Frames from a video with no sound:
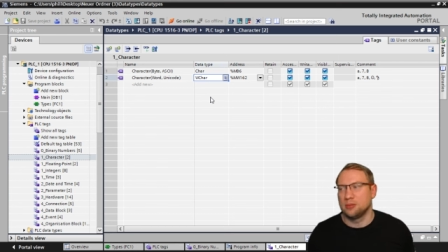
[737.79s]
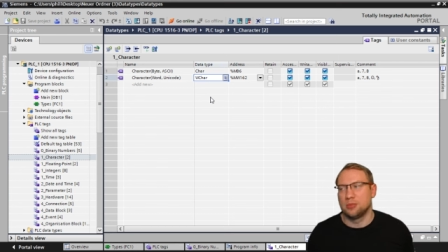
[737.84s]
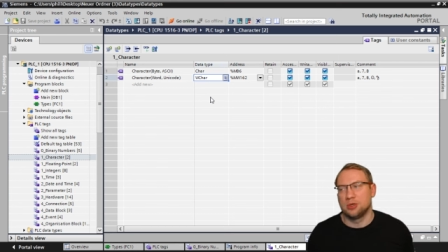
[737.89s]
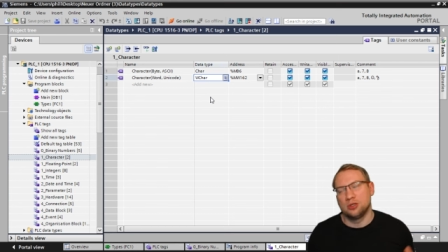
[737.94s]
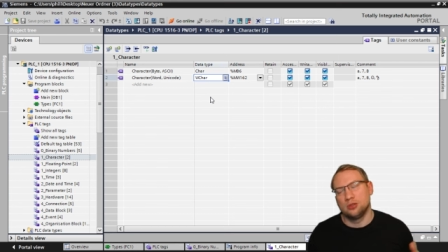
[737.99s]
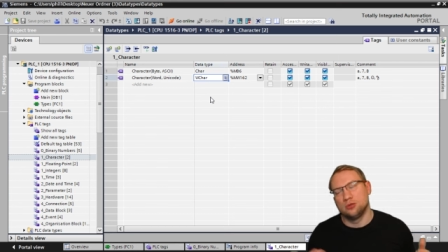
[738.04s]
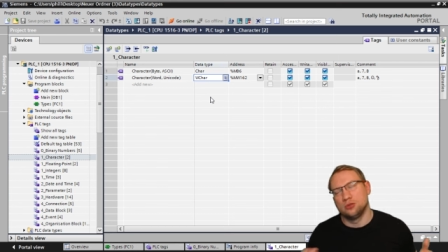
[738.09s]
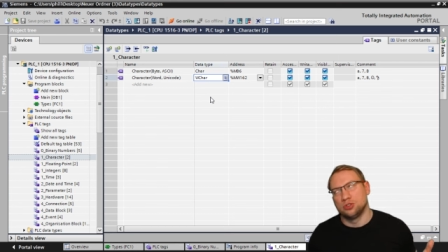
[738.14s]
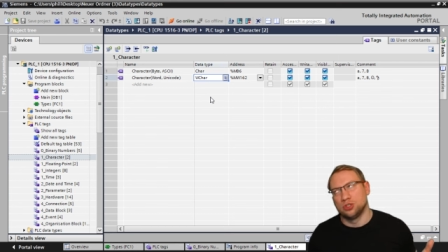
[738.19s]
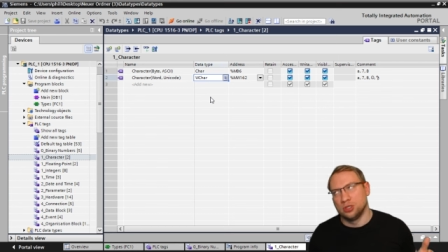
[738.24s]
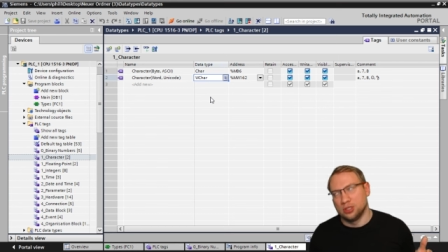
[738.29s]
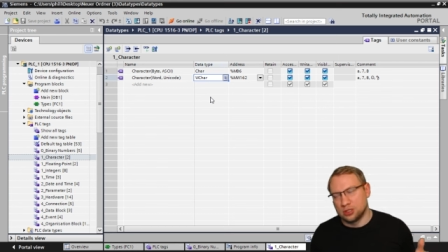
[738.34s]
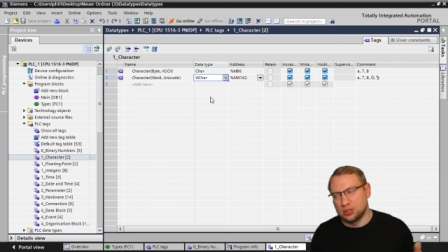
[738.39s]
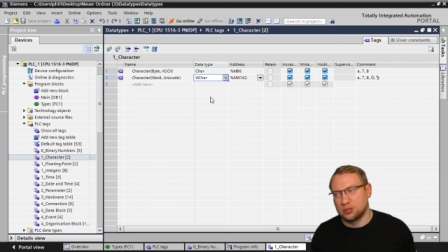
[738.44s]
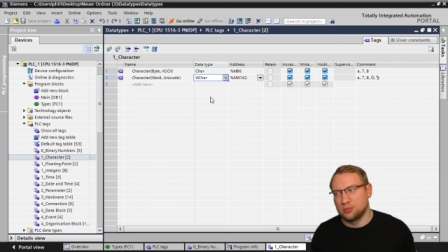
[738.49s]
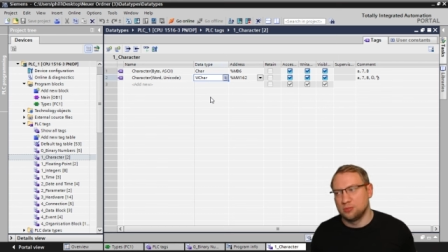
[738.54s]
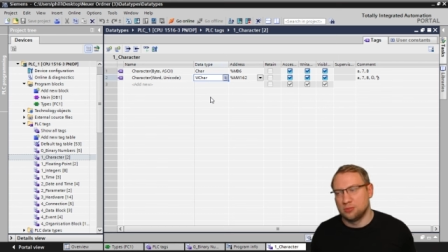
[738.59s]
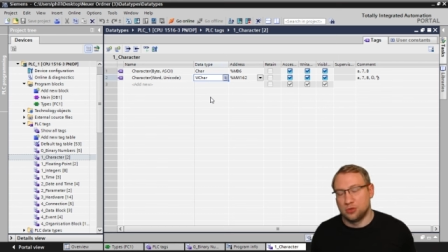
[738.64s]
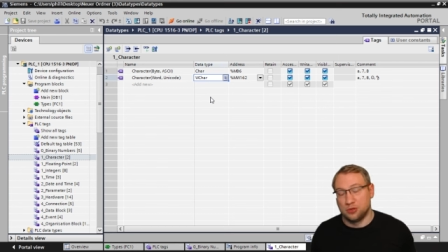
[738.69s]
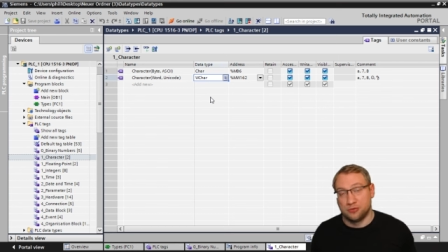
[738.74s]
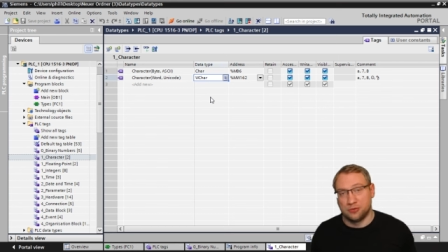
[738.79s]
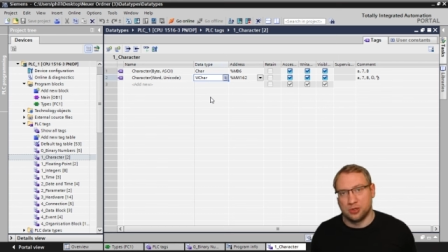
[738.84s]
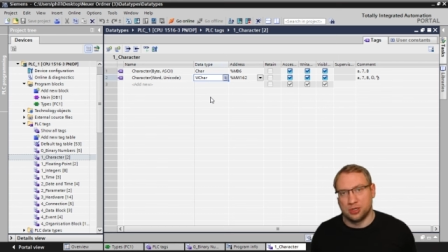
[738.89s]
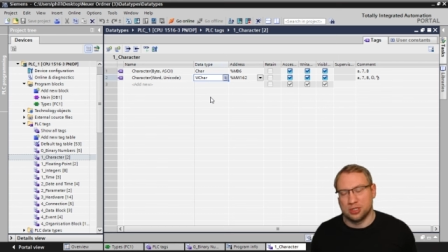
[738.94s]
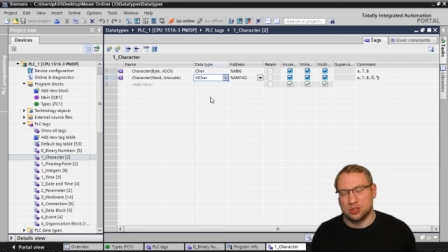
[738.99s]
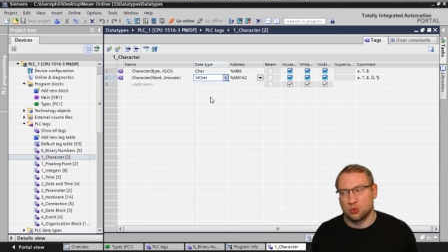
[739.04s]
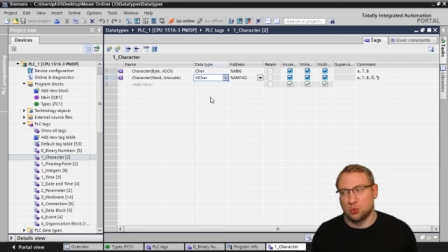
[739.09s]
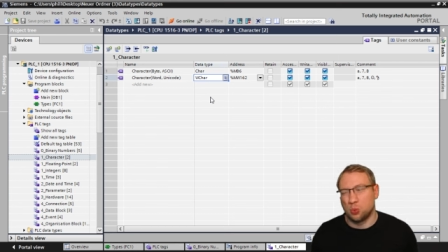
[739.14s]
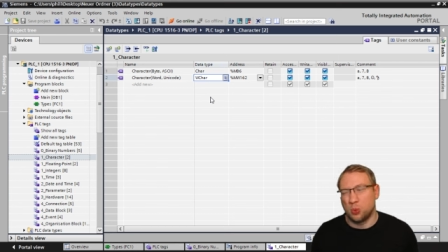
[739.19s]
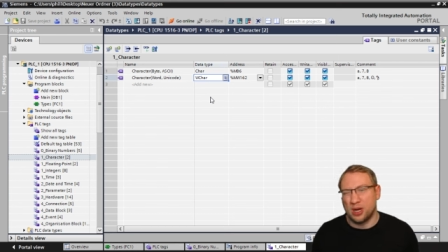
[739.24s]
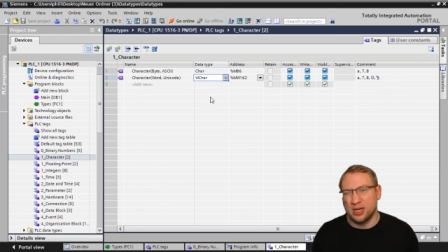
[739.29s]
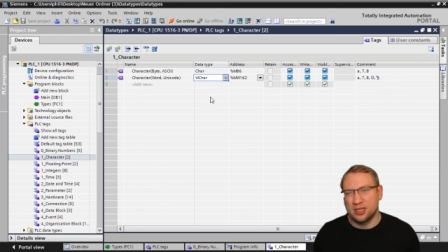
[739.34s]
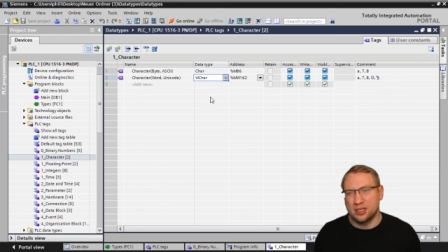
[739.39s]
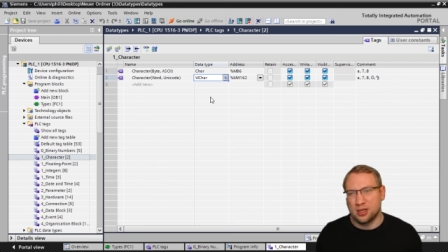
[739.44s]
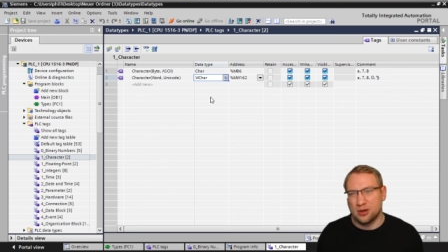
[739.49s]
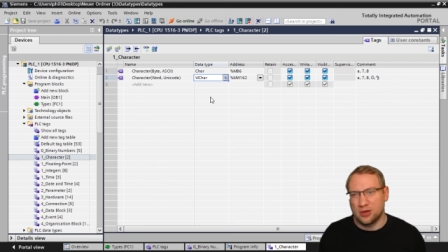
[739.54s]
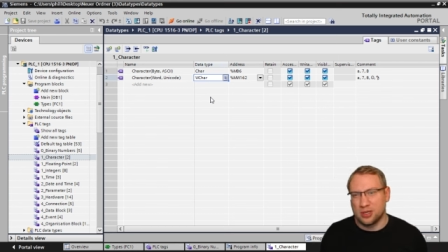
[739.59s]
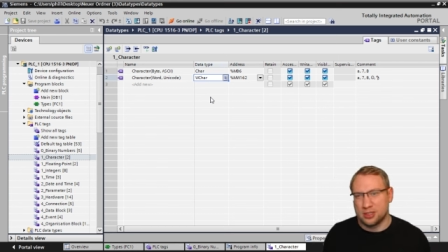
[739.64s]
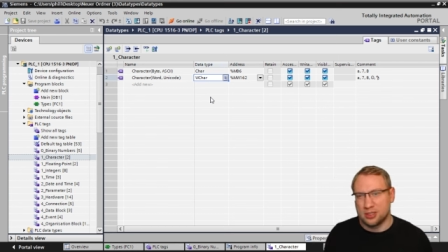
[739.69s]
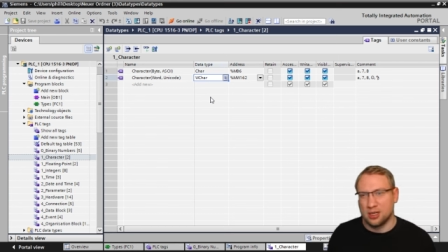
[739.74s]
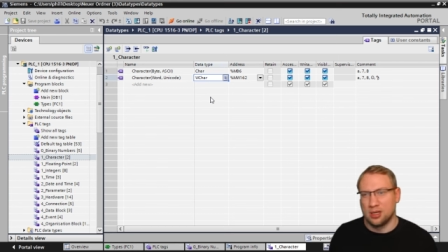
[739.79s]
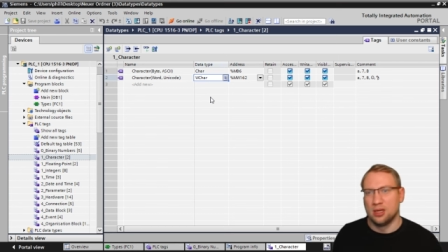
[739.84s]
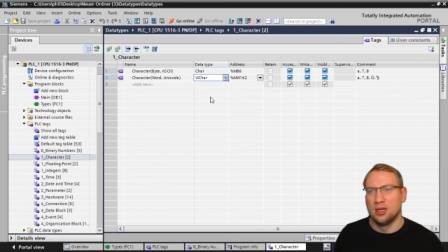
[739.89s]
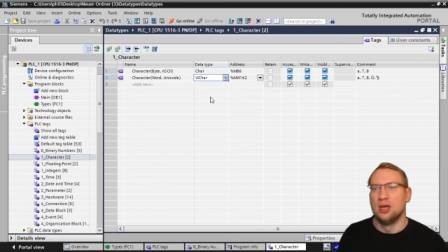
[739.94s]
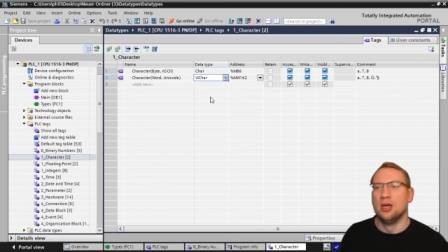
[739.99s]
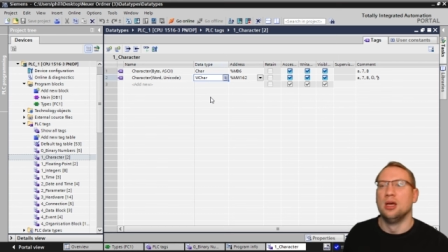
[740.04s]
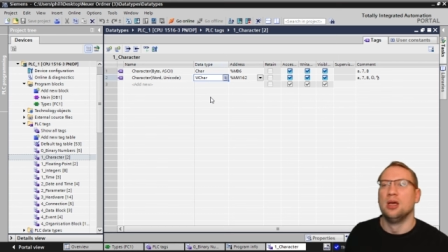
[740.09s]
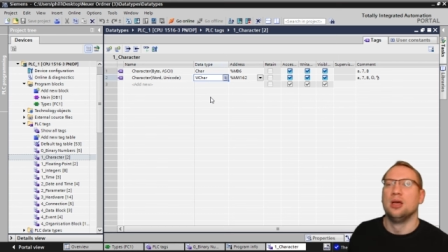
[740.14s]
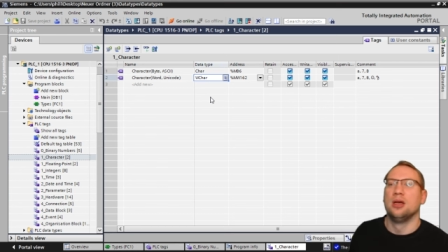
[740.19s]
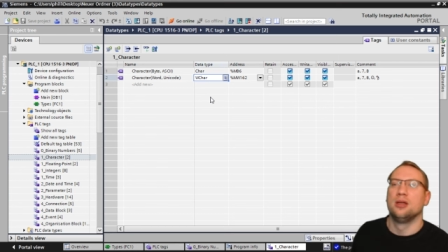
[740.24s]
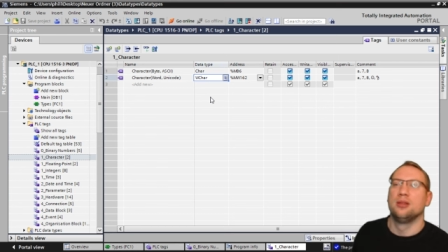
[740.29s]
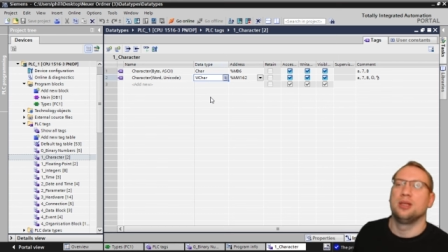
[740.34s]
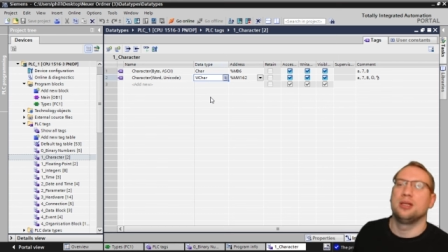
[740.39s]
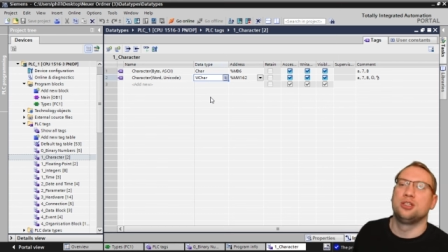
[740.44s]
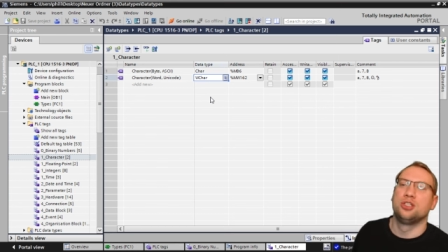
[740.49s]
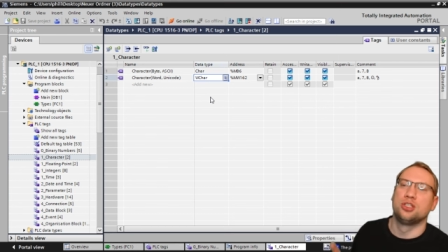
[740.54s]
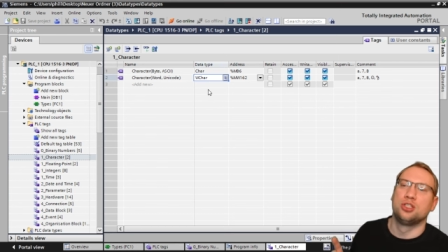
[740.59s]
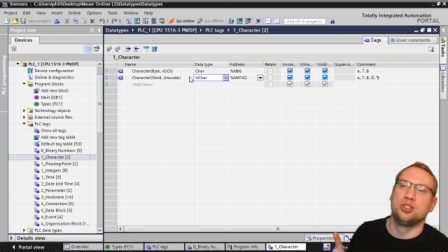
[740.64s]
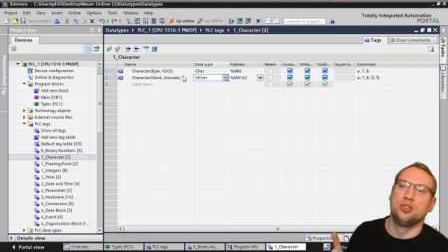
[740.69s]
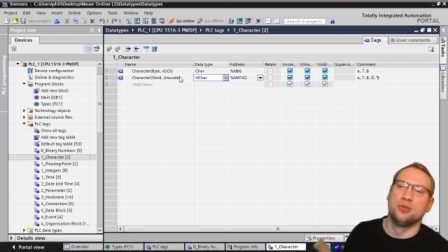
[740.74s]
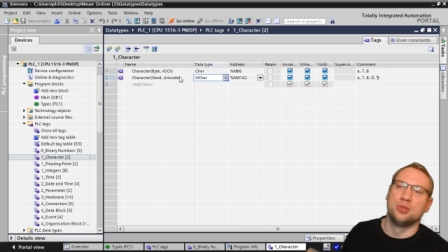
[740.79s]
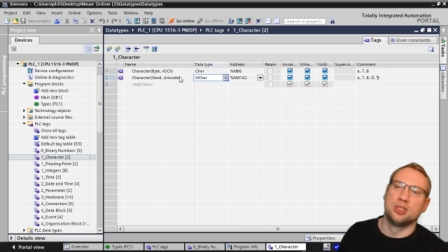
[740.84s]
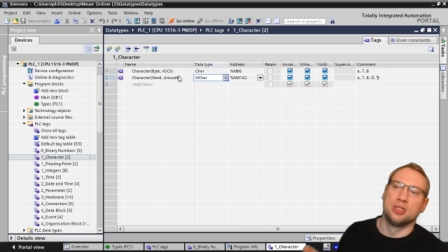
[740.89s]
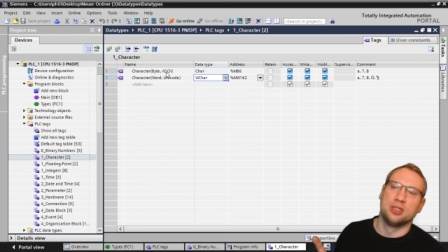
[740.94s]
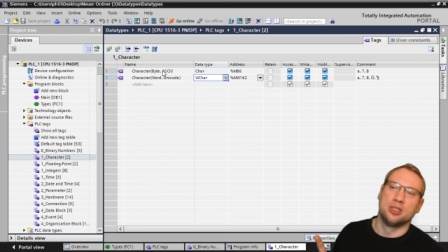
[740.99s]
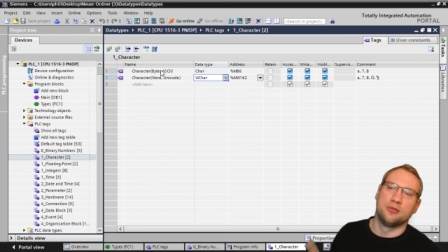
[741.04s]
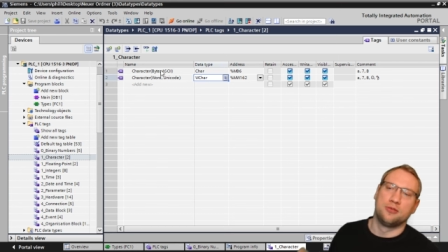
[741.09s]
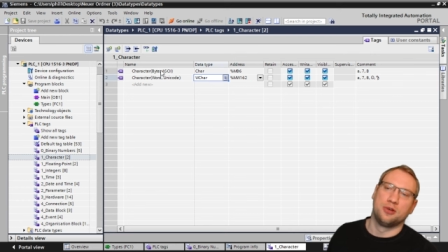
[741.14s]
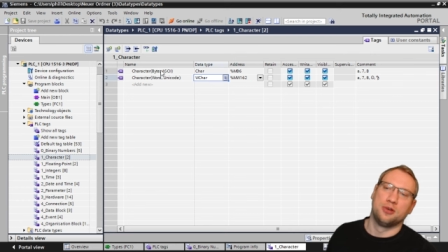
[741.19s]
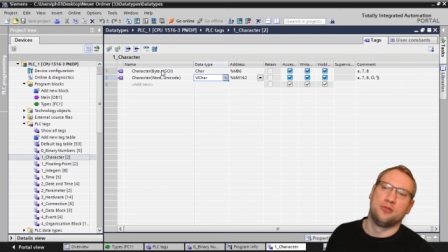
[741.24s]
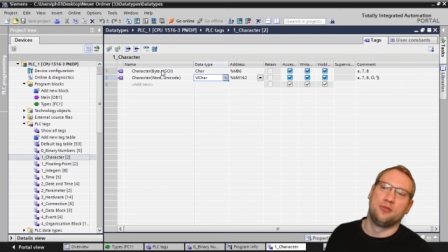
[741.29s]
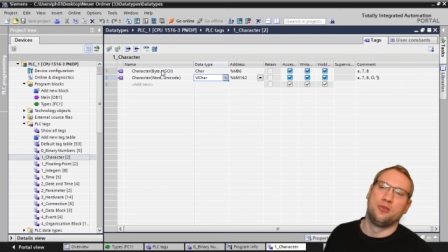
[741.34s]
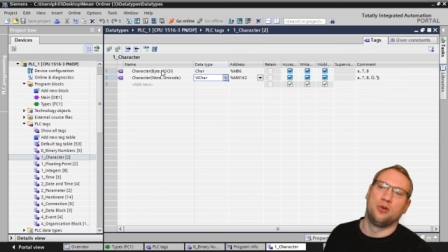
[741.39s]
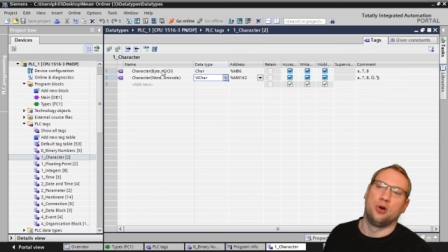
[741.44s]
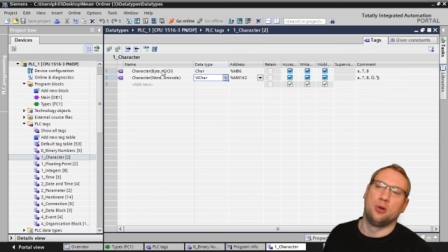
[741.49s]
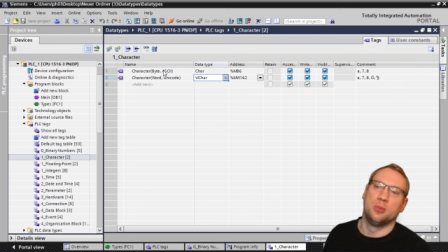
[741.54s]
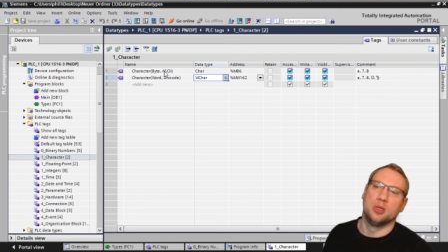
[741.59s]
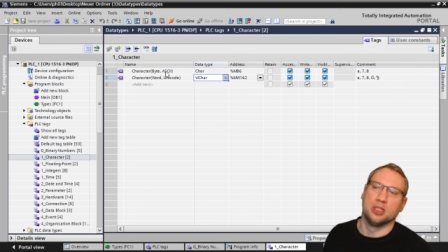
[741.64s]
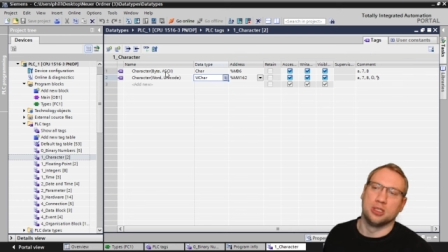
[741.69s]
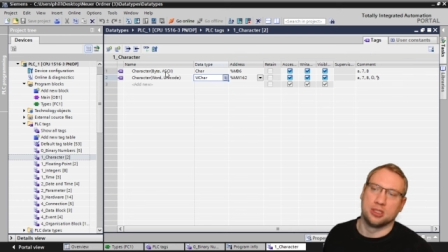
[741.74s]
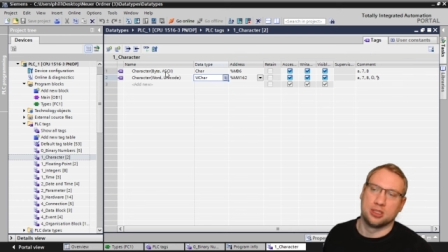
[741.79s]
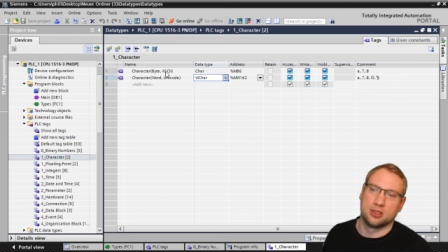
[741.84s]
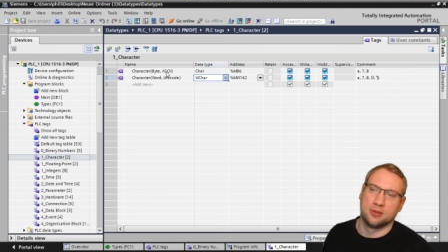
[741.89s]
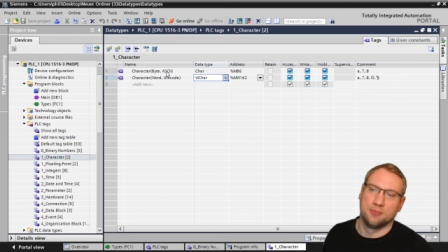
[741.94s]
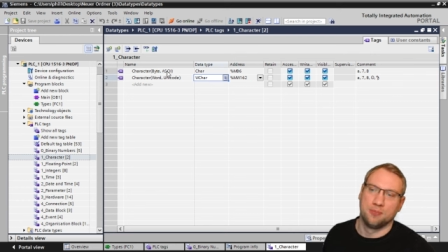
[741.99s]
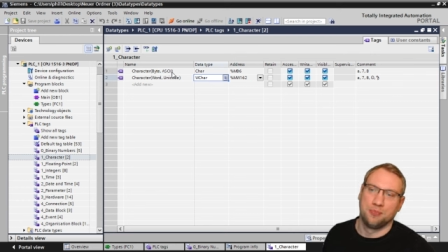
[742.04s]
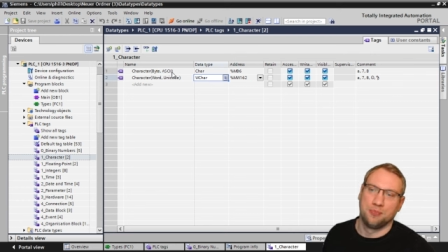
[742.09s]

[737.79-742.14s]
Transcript: but usually it's referred as white character. They're just using different formats.